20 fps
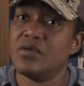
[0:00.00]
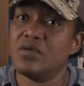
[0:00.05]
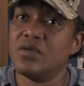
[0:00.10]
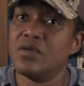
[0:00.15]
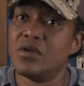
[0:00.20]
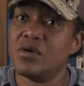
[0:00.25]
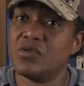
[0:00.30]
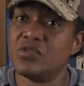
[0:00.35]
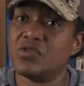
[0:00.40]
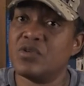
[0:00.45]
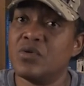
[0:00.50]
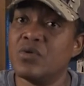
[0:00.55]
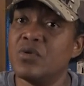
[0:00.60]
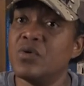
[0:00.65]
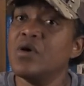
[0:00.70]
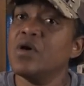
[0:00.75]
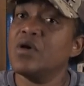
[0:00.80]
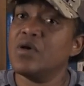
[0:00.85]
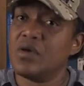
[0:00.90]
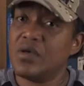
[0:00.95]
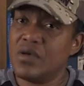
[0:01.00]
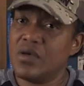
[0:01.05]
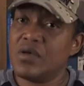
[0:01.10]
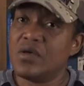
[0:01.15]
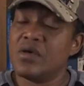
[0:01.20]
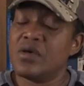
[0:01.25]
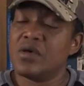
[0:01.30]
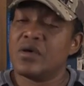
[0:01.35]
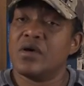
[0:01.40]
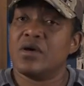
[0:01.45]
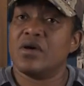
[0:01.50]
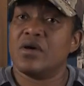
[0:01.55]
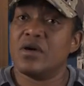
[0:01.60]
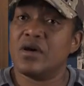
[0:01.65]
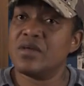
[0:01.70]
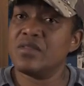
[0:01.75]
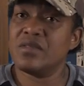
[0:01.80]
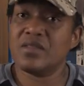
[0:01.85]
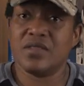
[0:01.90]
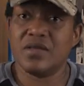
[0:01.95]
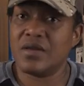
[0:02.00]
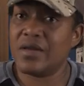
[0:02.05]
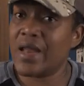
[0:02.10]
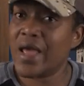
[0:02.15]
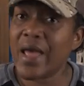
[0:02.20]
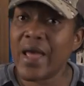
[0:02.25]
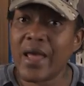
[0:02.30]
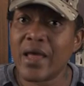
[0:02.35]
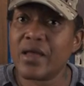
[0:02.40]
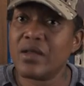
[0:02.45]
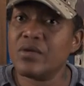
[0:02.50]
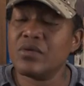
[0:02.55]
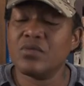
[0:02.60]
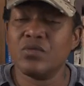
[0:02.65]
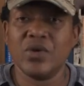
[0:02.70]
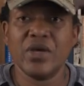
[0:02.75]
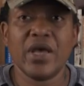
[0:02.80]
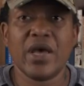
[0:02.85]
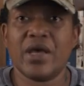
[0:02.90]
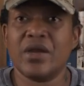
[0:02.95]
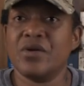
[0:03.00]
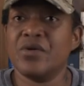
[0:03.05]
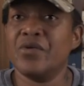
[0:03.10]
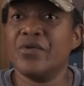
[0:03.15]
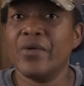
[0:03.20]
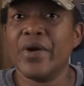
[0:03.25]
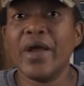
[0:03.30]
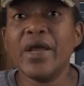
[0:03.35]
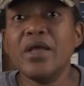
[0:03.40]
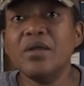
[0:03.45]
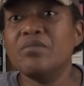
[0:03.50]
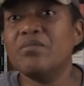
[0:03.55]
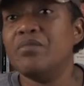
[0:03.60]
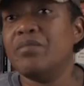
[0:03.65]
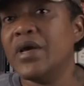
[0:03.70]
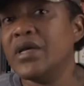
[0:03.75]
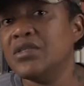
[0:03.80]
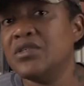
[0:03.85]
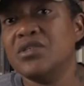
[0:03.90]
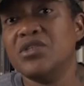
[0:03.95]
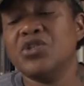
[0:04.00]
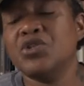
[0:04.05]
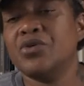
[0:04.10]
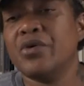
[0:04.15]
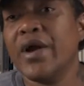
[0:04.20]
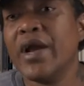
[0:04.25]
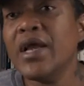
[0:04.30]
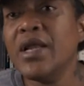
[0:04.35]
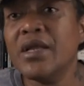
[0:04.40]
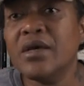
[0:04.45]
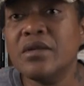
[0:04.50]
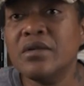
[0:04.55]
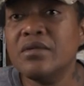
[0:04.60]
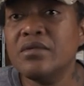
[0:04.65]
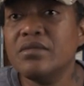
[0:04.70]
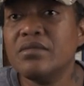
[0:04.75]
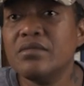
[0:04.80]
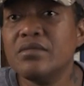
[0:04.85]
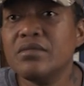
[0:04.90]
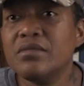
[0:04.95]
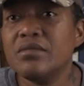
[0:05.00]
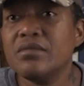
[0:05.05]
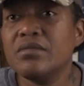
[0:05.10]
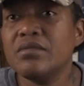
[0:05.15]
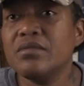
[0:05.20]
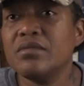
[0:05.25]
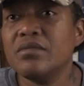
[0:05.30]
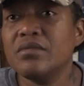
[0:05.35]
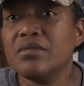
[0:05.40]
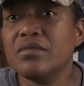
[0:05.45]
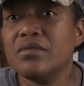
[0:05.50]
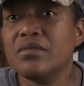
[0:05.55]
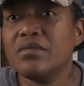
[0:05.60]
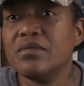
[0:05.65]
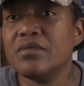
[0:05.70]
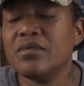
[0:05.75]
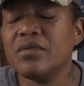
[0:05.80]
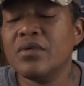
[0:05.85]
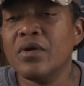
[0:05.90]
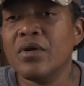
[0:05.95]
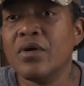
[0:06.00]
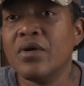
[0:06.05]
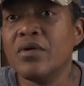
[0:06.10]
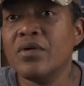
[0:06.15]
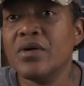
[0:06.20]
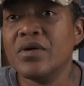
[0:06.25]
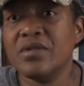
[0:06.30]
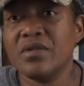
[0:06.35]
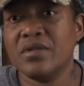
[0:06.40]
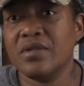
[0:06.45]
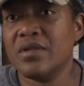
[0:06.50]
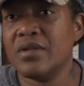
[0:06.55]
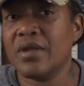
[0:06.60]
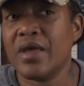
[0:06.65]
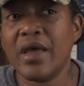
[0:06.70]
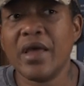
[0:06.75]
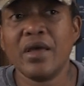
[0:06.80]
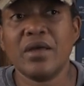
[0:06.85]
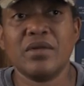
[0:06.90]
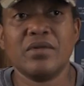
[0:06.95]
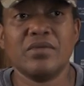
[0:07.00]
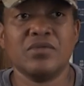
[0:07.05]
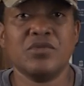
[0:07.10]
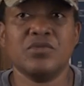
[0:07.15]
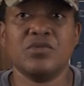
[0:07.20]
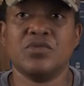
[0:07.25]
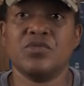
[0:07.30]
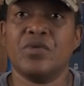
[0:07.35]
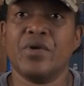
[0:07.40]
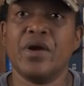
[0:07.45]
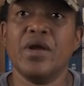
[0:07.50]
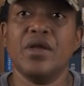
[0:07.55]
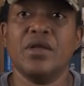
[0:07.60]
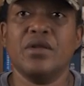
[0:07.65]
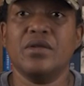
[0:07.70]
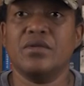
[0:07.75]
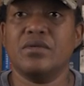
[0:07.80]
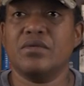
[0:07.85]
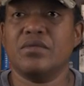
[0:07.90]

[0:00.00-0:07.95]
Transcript: You know, so other than that, we had a great basic training, you know, other than that, it was great.